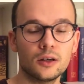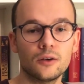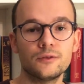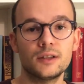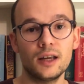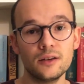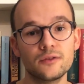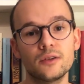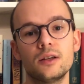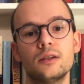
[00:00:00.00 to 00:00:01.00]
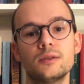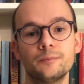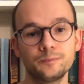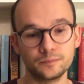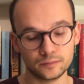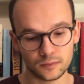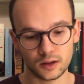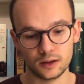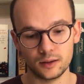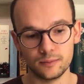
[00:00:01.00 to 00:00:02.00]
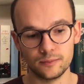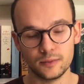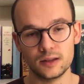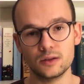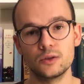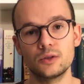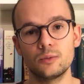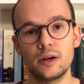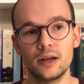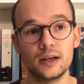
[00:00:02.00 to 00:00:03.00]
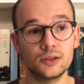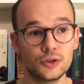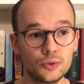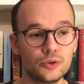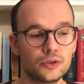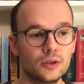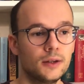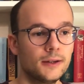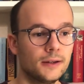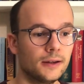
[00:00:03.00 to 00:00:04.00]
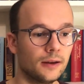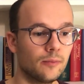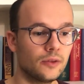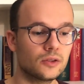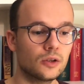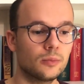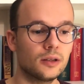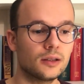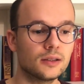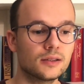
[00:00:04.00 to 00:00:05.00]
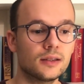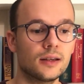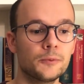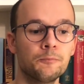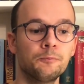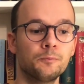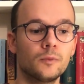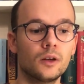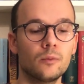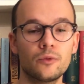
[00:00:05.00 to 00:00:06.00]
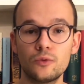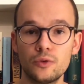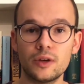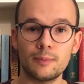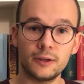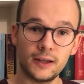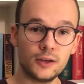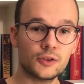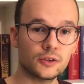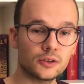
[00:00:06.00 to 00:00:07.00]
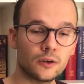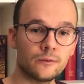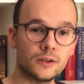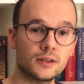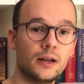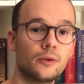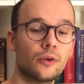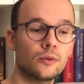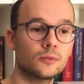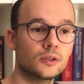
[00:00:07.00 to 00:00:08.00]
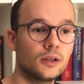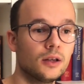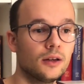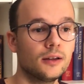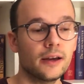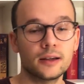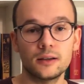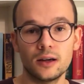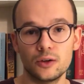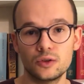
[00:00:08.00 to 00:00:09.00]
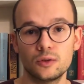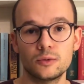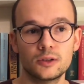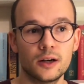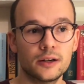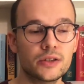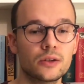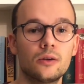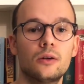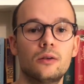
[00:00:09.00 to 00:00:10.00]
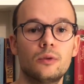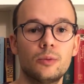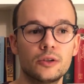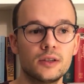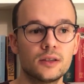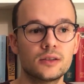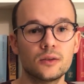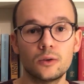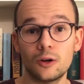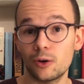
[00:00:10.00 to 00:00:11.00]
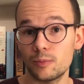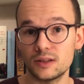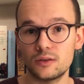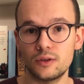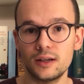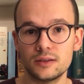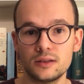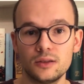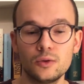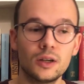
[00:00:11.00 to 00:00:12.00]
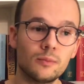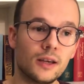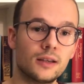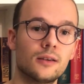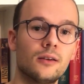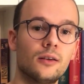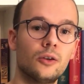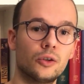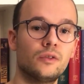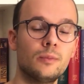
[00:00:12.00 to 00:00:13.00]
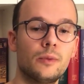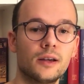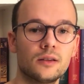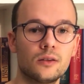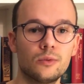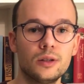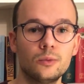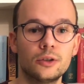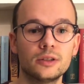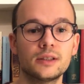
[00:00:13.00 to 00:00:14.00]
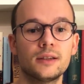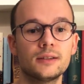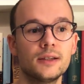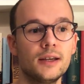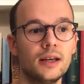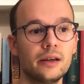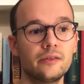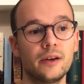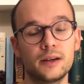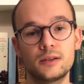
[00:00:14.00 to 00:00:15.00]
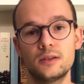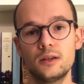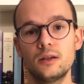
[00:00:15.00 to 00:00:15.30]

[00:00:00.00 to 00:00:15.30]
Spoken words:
of ZF, and that's also why I choose this topic, is that through the applications of these algorithms, like autonomous cars or robotics or augmented reality, you can make a lot of impact in the real world and affect